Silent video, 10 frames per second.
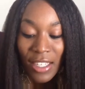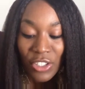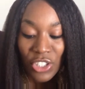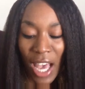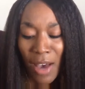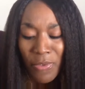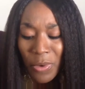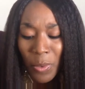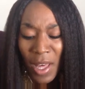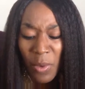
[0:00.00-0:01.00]
Job for
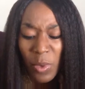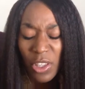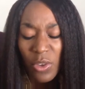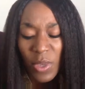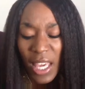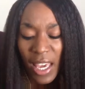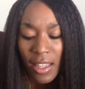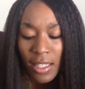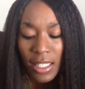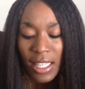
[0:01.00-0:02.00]
what when you
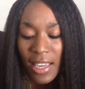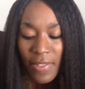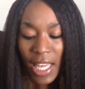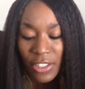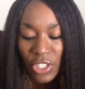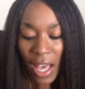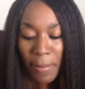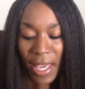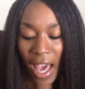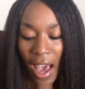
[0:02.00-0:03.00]
can't leave that job
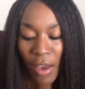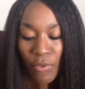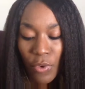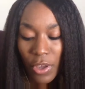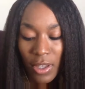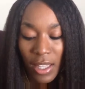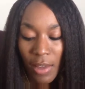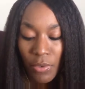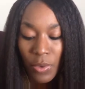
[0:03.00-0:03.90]
behind for your loved